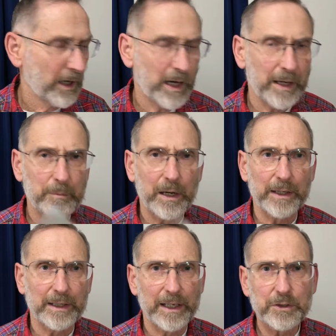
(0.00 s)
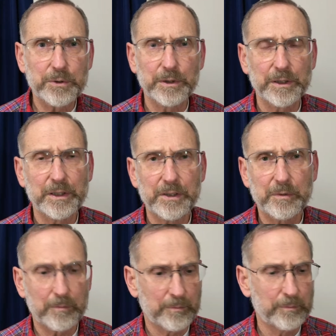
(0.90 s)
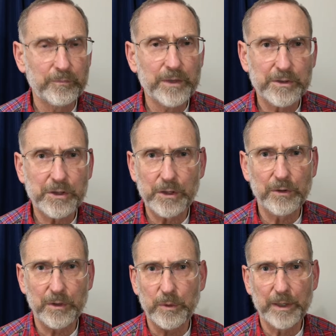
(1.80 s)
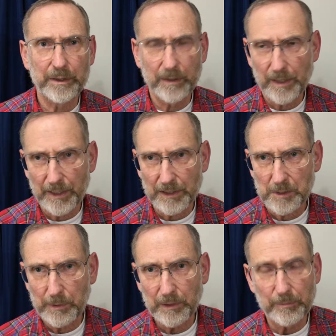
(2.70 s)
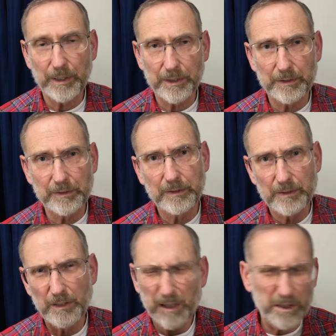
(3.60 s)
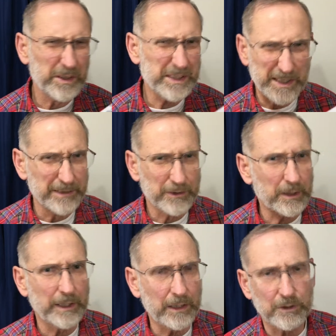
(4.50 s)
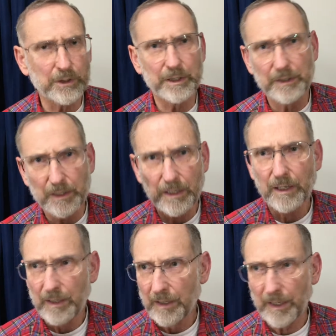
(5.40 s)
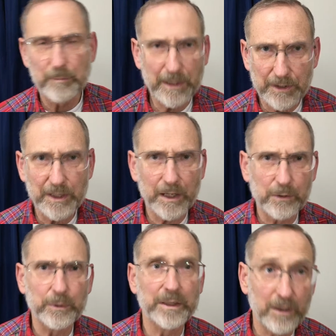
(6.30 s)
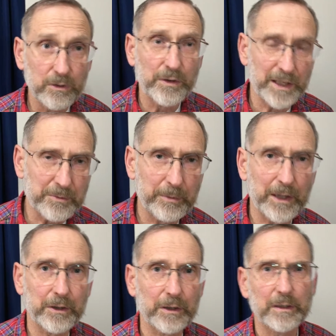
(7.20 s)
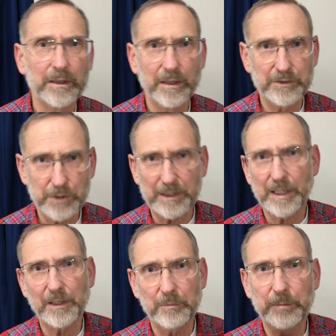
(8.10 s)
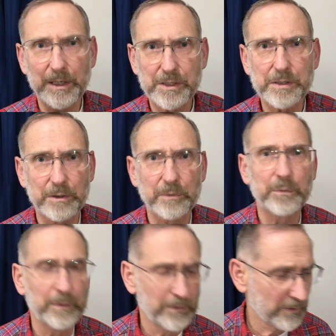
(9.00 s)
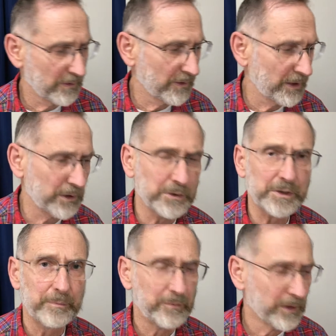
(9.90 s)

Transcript: I bought extra so that when I experimented, oh, this didn't turn out good, I made another one. Ooh, that's better. So I take the best of those.